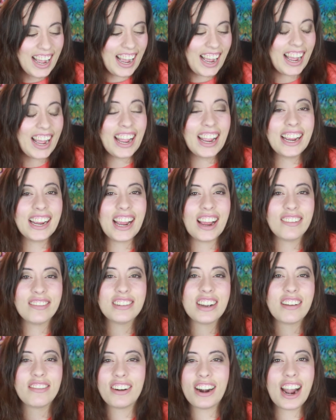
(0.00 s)
I
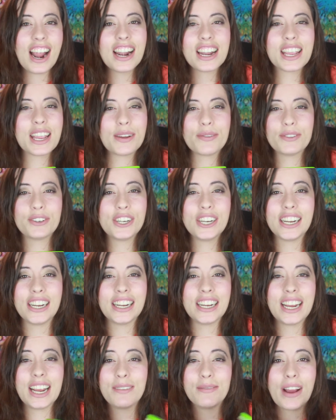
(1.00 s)
have never had
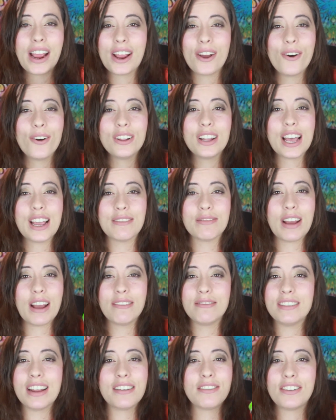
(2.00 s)
kimchi. In my whole life,
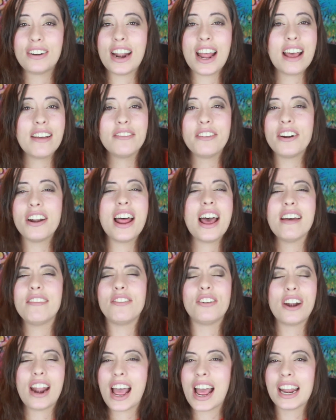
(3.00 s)
I've never ever
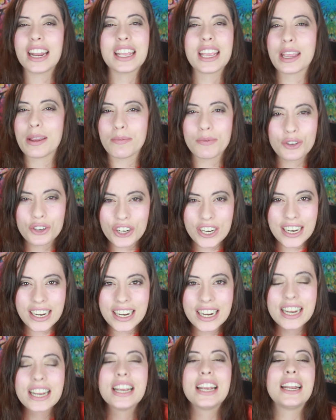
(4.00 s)
ever had
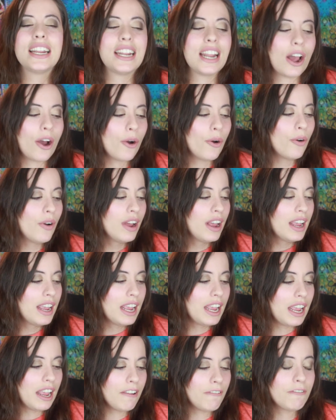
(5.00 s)
kimchi. Now,
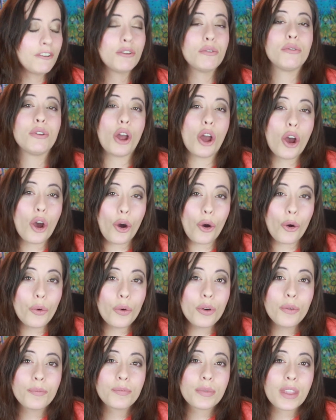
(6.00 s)
if you
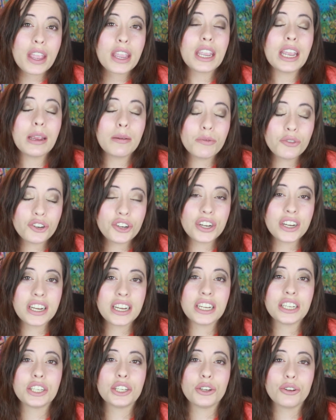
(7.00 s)
know,
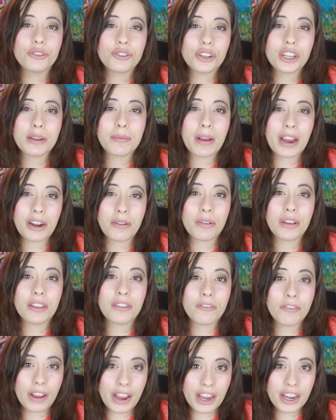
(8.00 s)
kimchi is usually made with
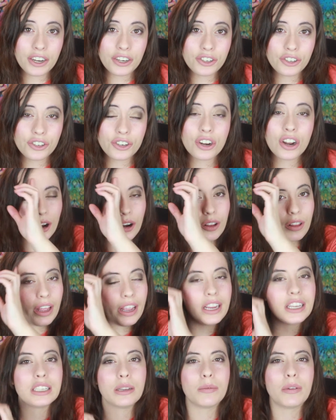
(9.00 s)
fish or
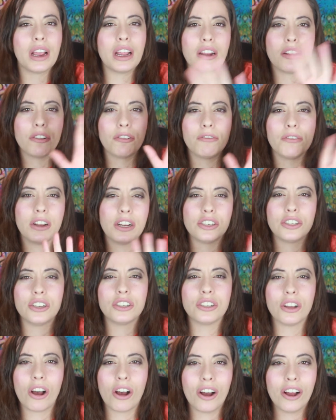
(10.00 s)
like some kind of fish
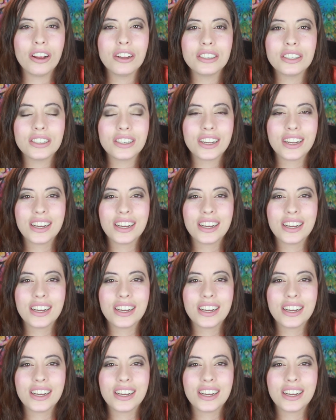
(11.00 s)
sauce